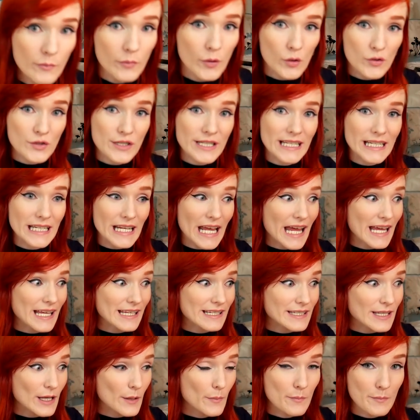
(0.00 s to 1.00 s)
protein
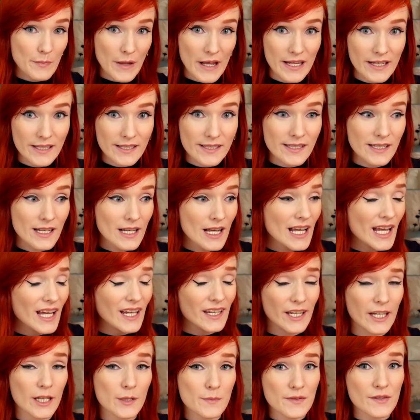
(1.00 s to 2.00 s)
as a base and
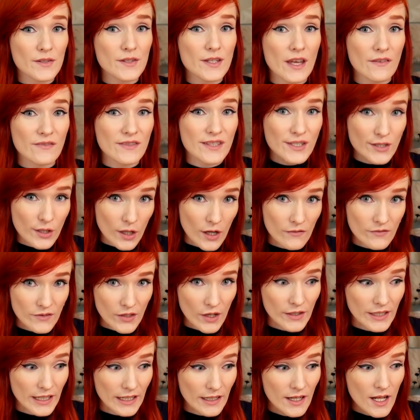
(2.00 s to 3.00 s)
hamsters have starved
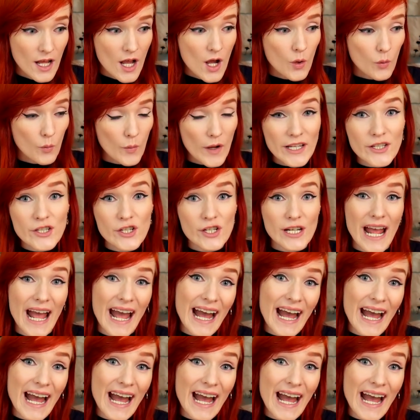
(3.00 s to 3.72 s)
on it, which